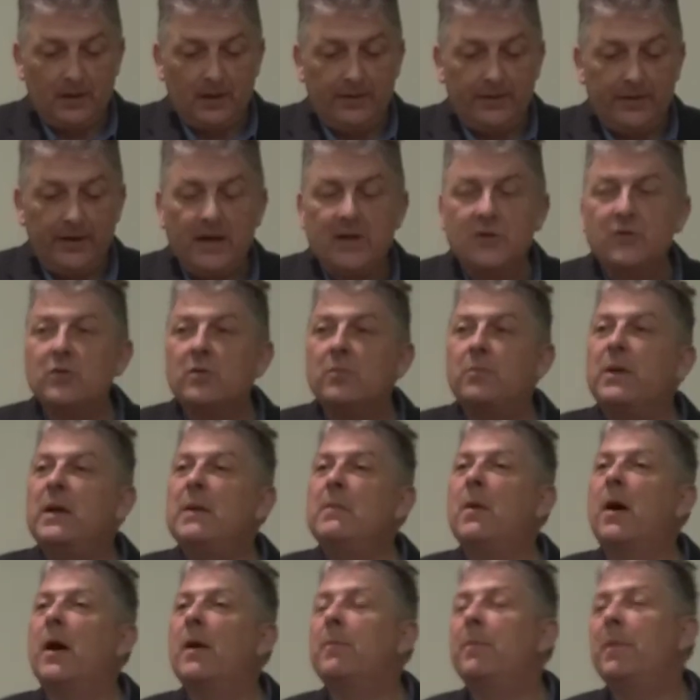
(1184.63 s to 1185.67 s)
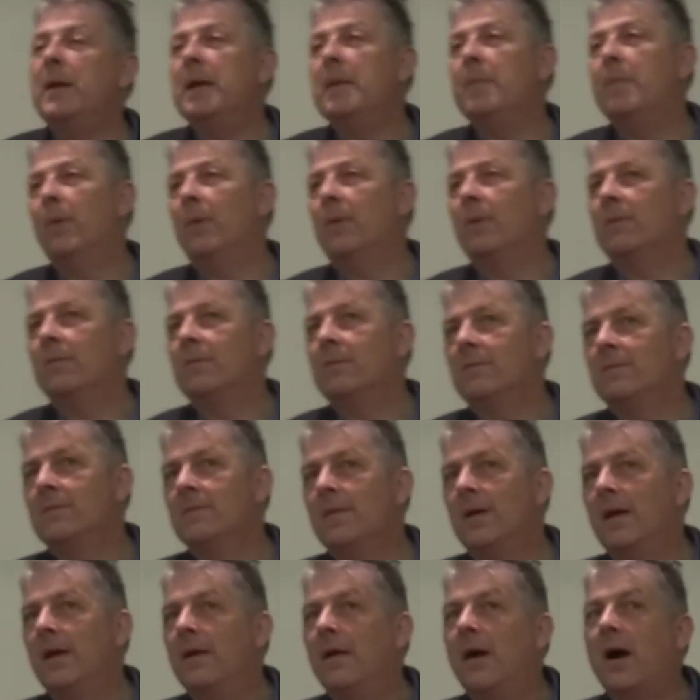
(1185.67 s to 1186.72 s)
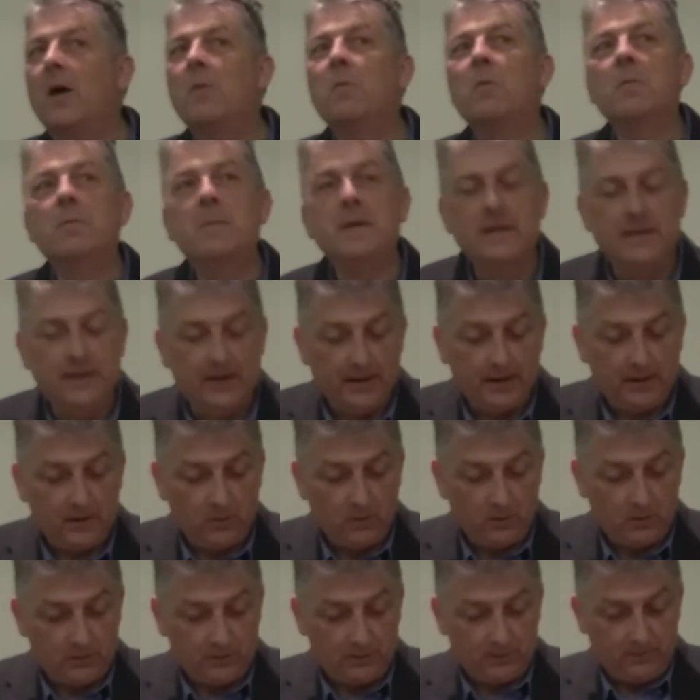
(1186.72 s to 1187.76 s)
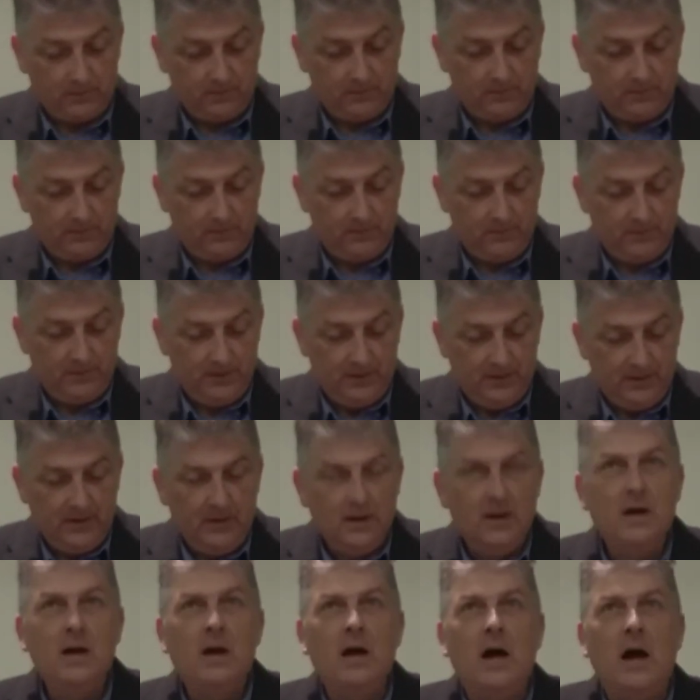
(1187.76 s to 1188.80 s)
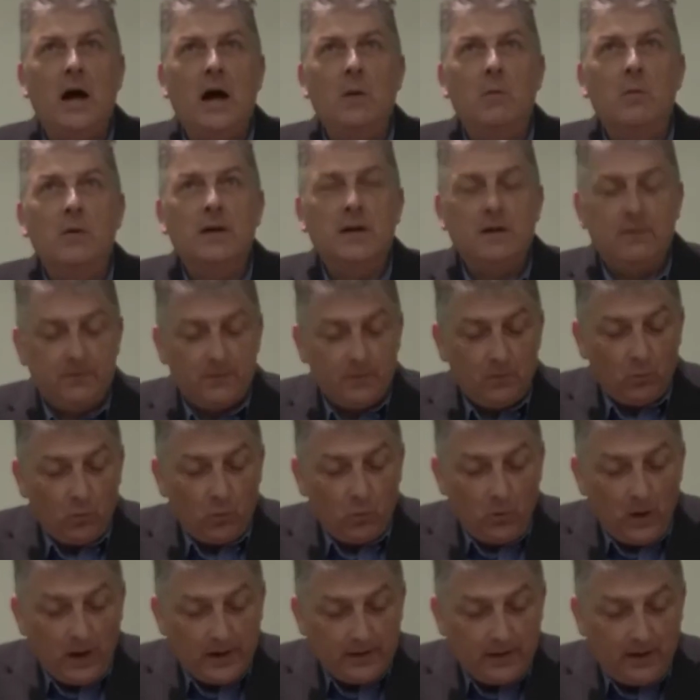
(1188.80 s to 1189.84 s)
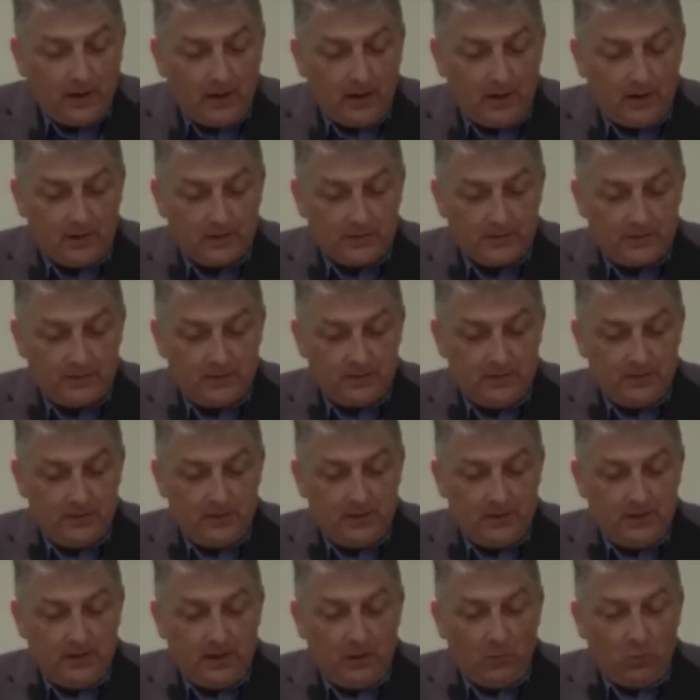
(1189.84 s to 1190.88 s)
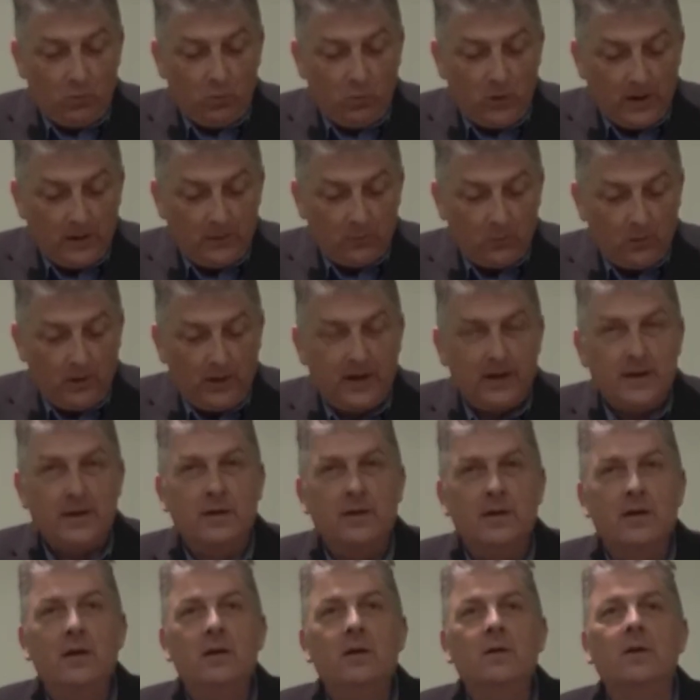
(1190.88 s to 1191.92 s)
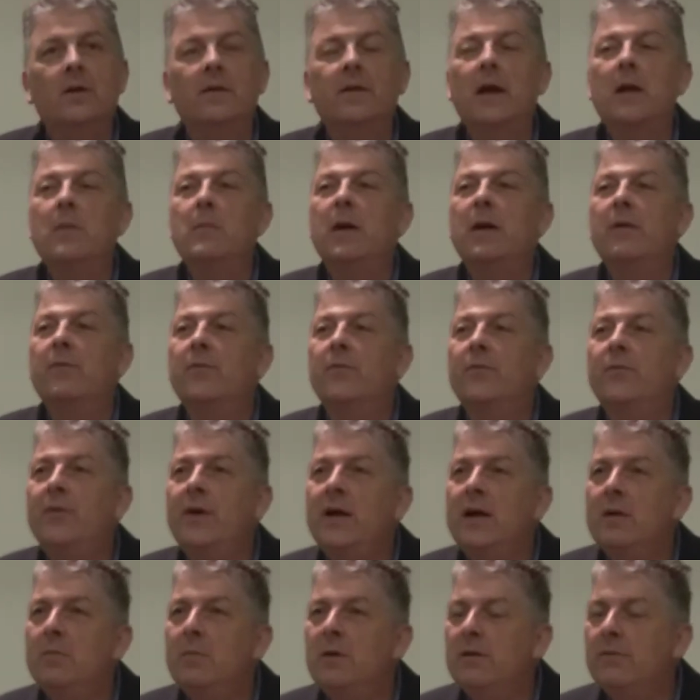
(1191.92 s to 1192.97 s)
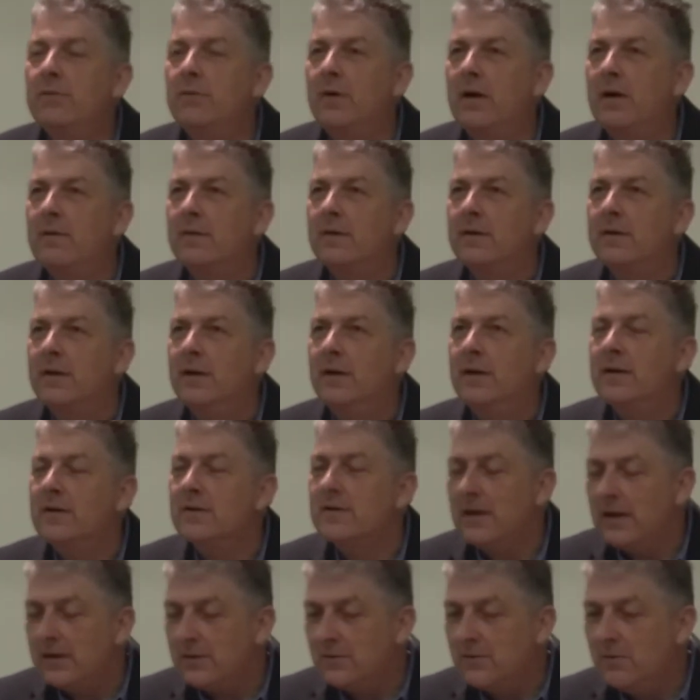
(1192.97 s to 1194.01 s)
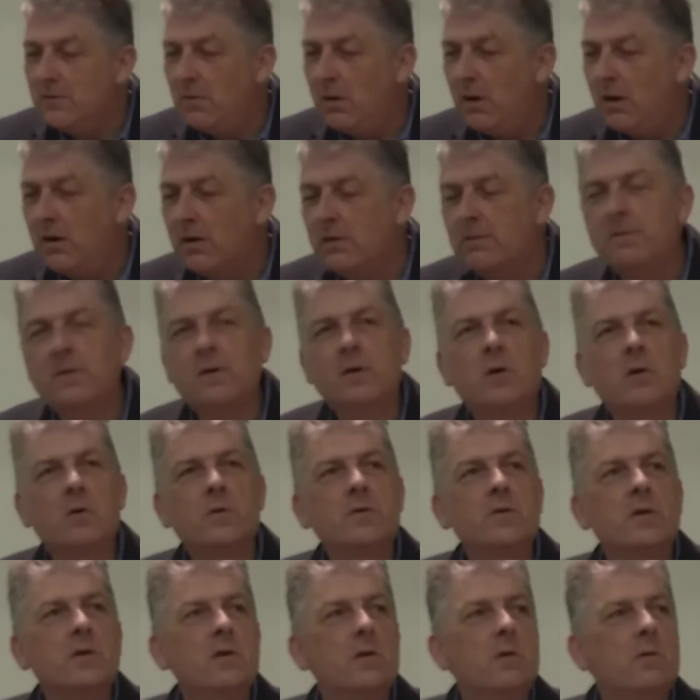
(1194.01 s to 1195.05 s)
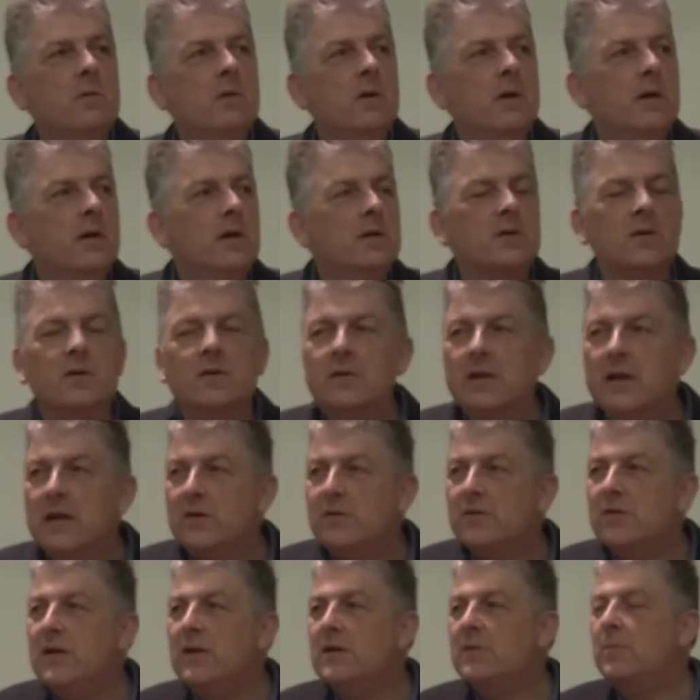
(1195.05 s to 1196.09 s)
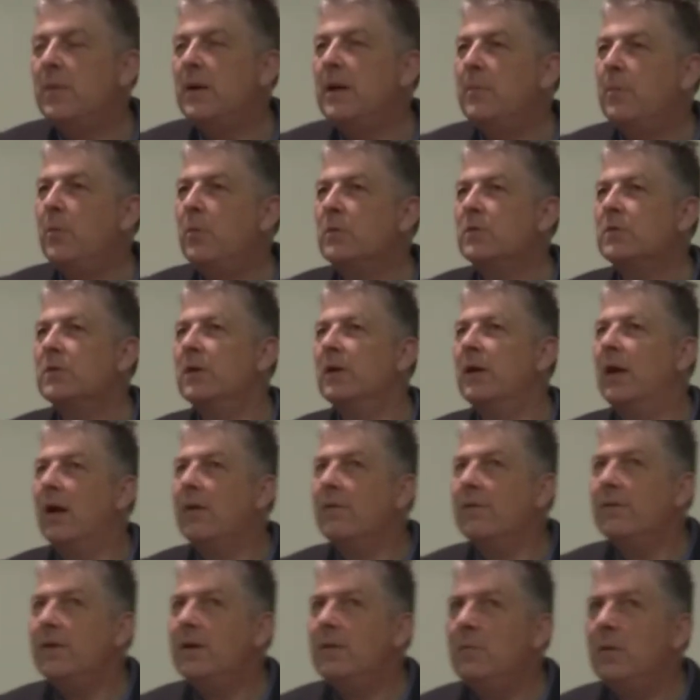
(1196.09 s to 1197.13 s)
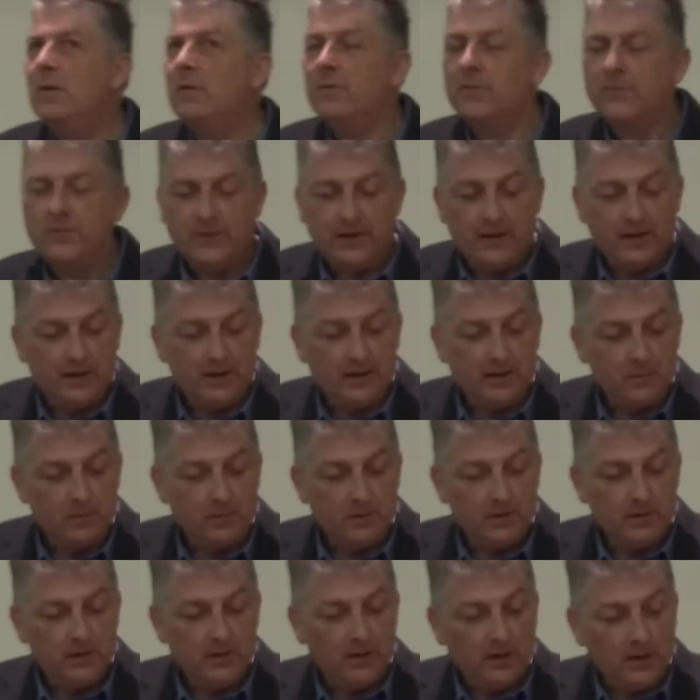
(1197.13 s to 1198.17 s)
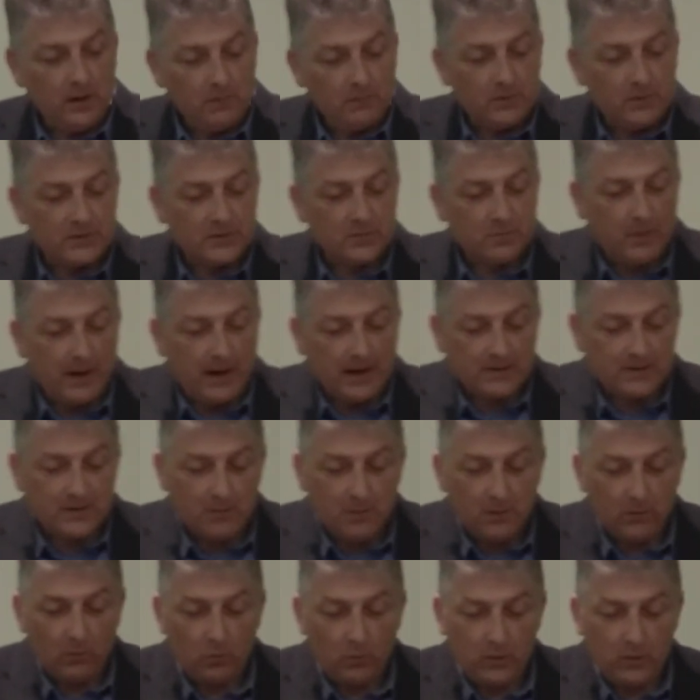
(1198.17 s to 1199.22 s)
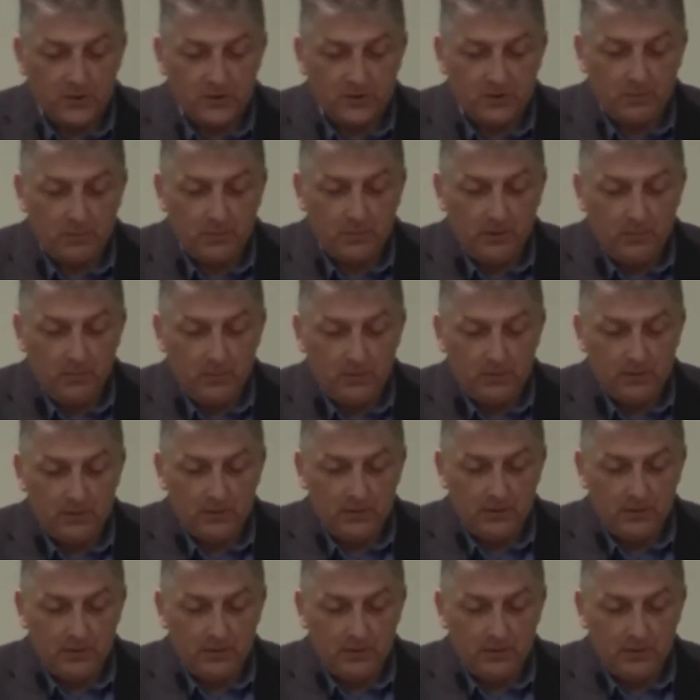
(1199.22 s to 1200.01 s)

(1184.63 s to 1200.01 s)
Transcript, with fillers: And they shall be my people, and I will be their God. I will give them one heart and one way that they may fear me forever. Is that too hard for God to do? To teach these people to love him and fear him and respect him and worship him?